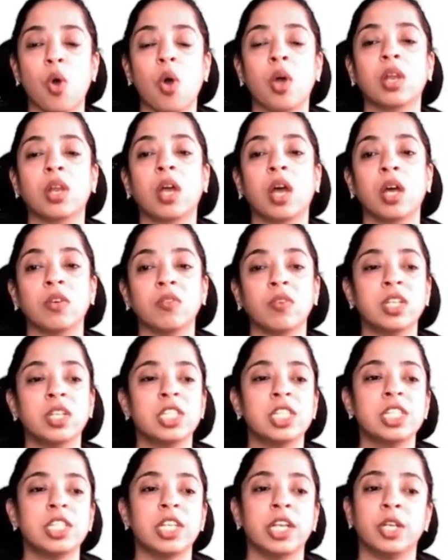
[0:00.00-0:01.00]
or
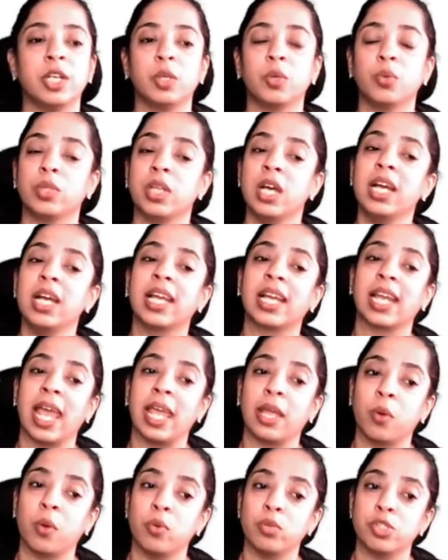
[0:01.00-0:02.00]
convert it into the
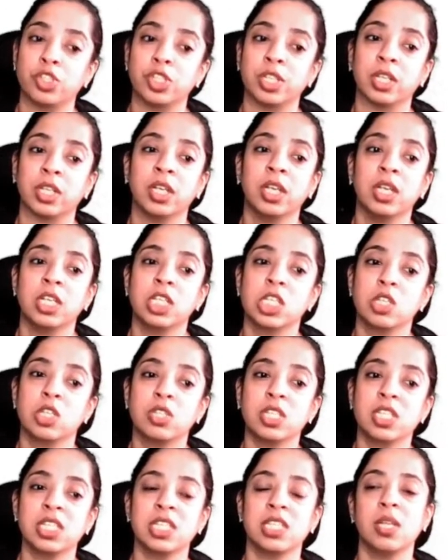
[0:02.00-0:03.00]
glycogen. So
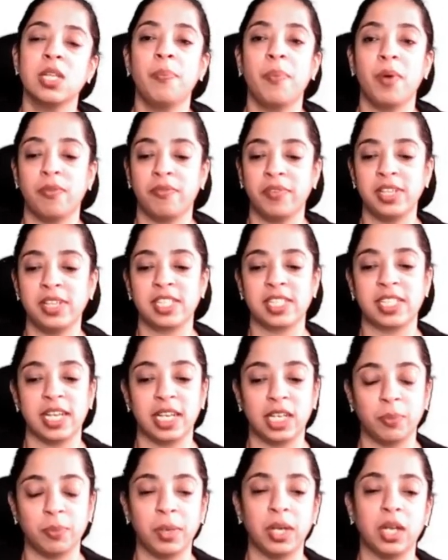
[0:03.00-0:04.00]
this is the perfect
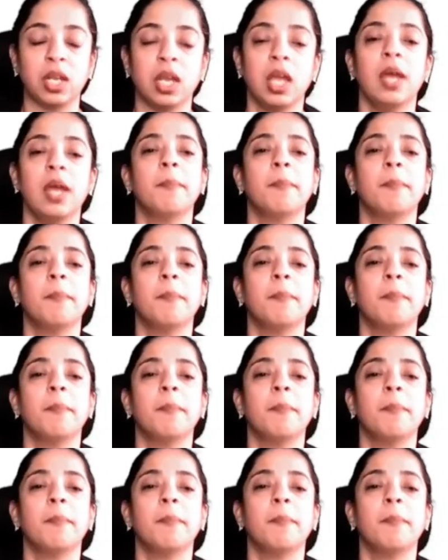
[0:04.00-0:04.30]
statement.